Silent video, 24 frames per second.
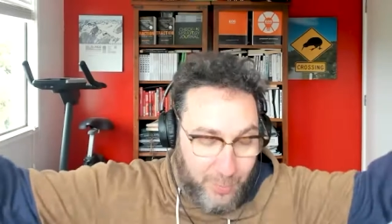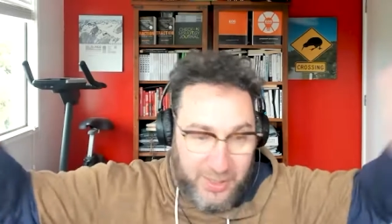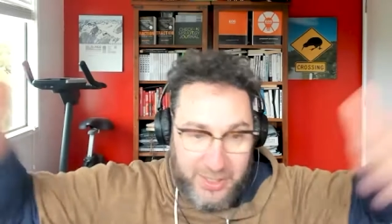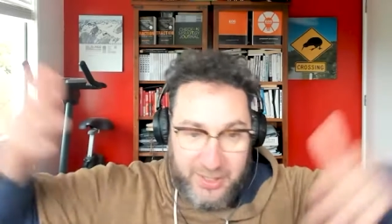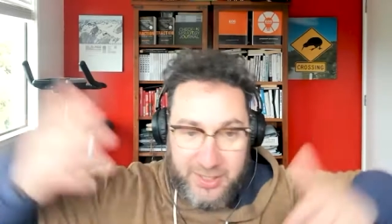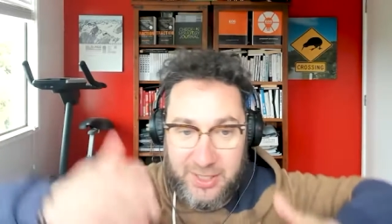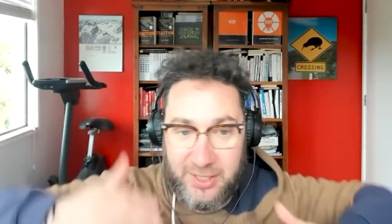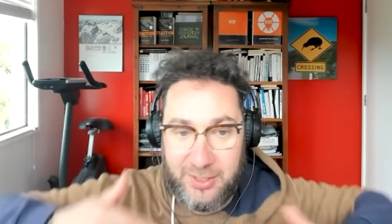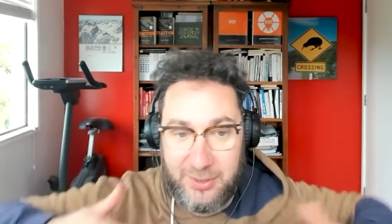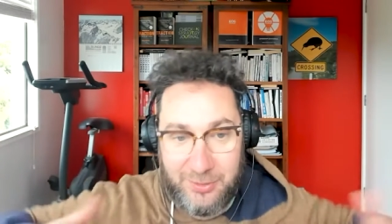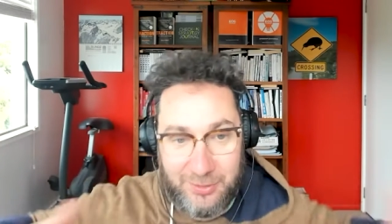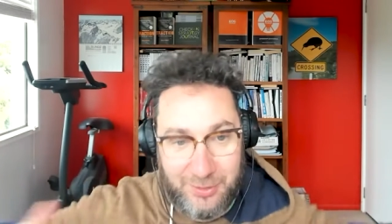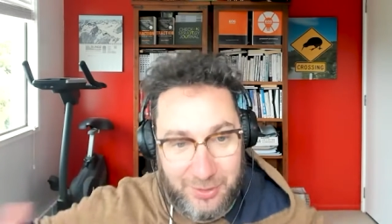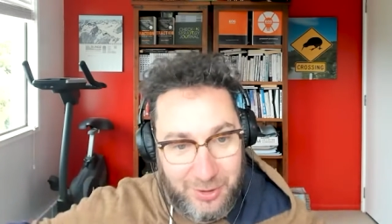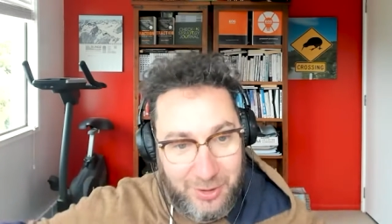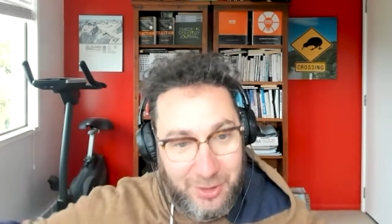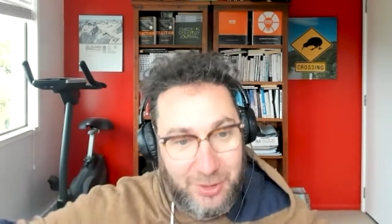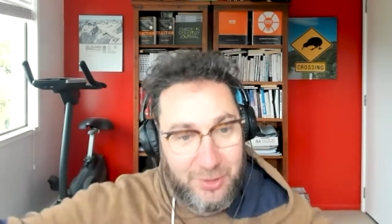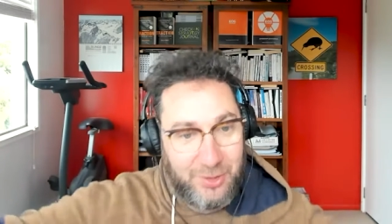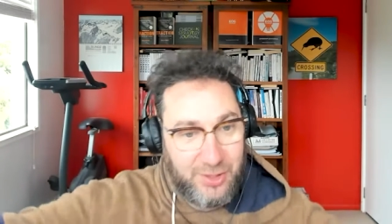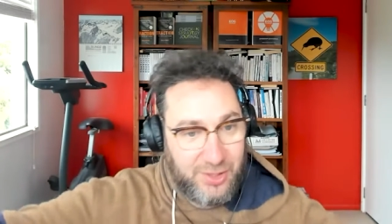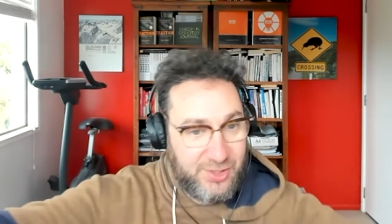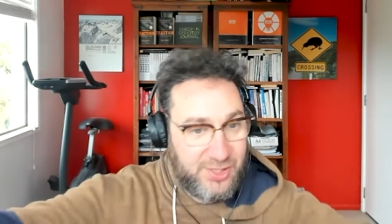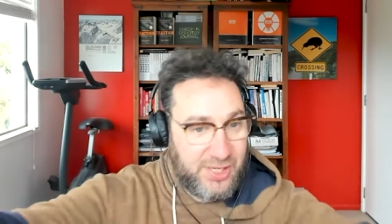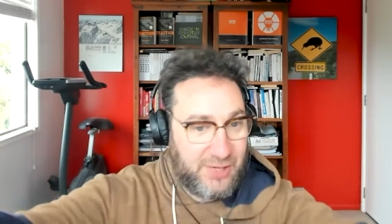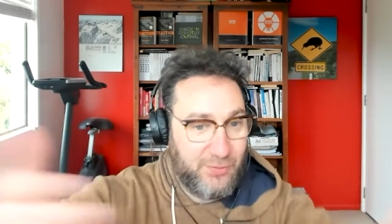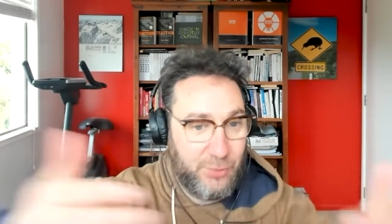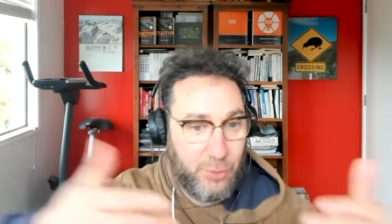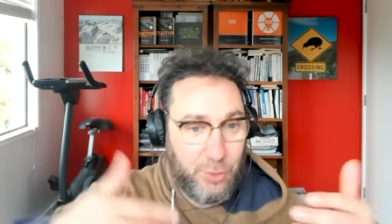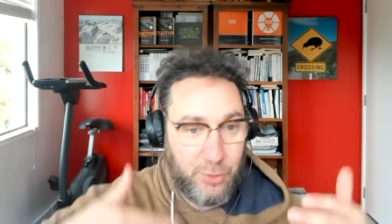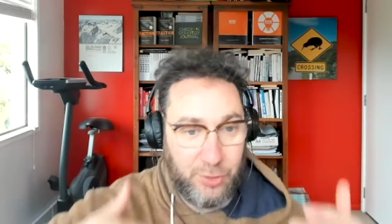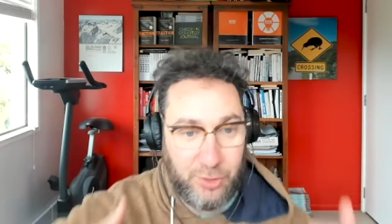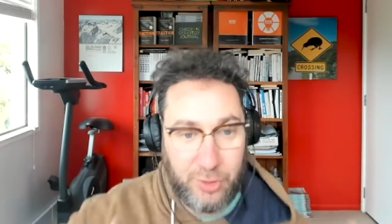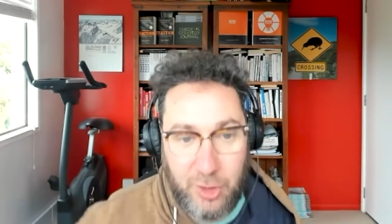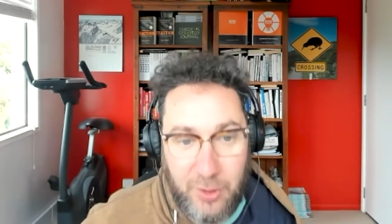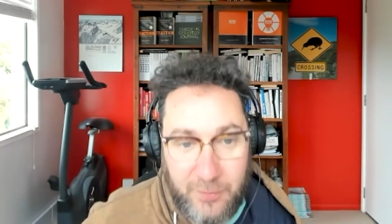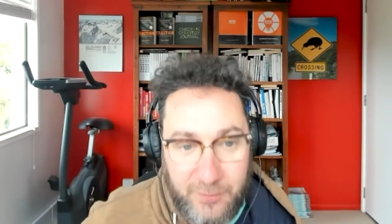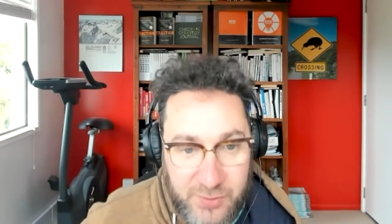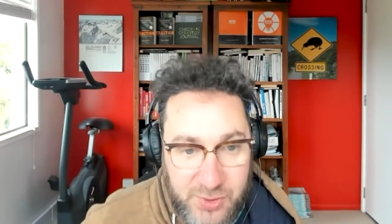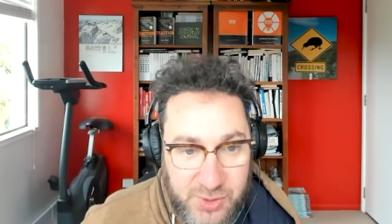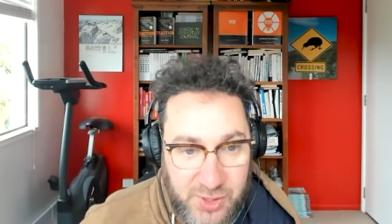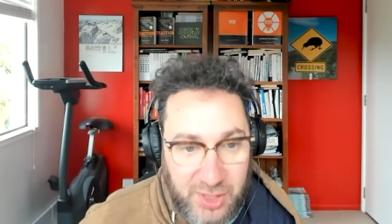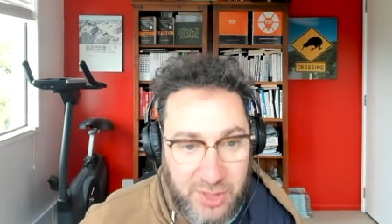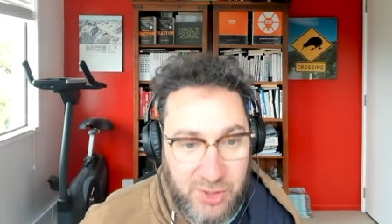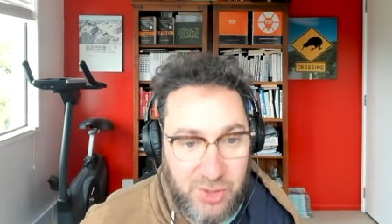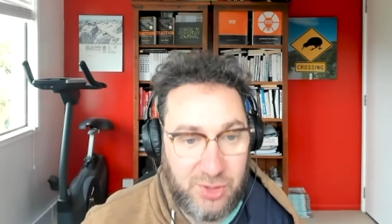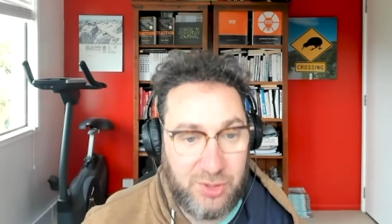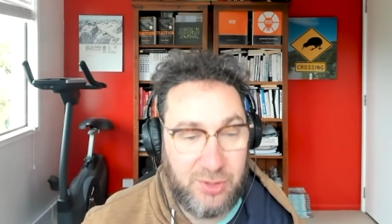back in. Need to have another
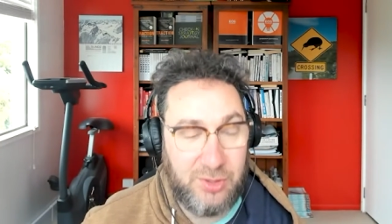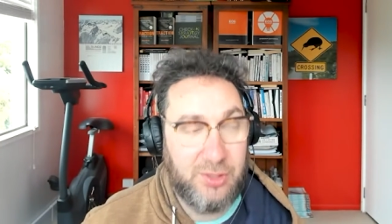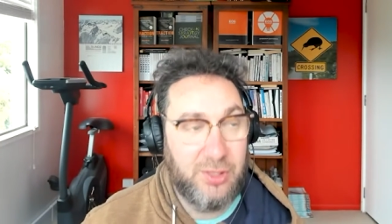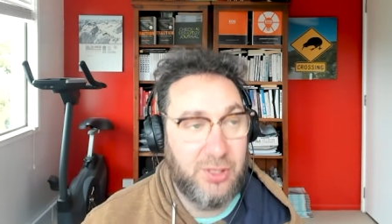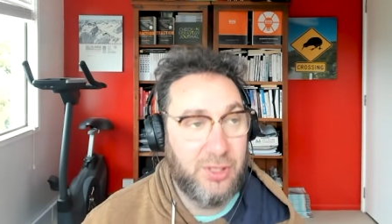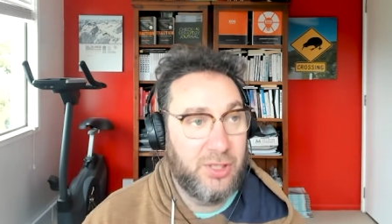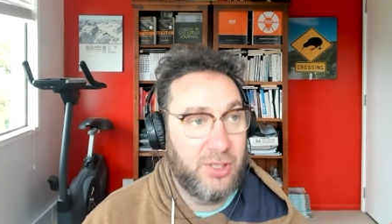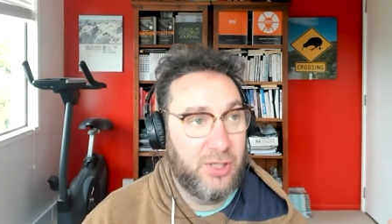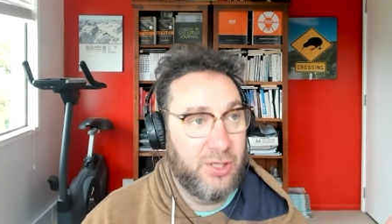conversation.